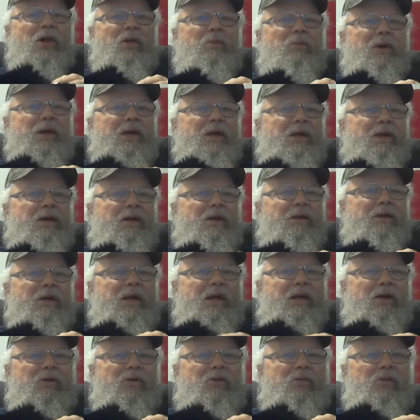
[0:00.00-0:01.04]
but they
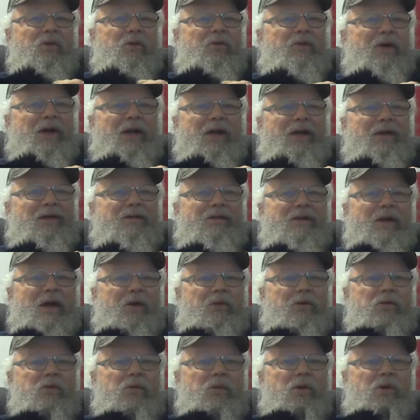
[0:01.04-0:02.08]
can remove, I guess,
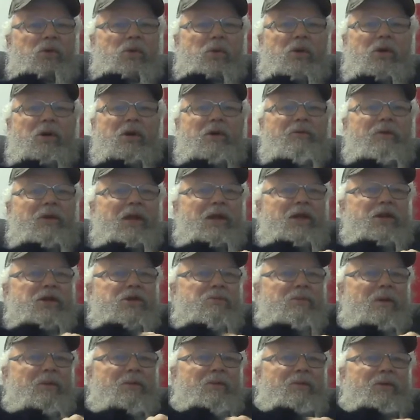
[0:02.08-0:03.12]
down to a quarter of an inch,
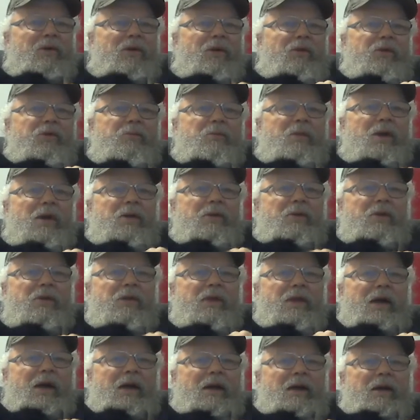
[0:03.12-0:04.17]
maybe even a little smaller than
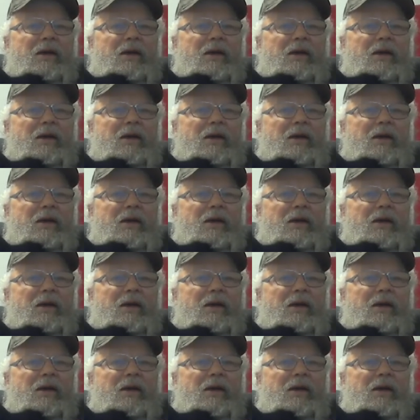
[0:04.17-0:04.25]
that.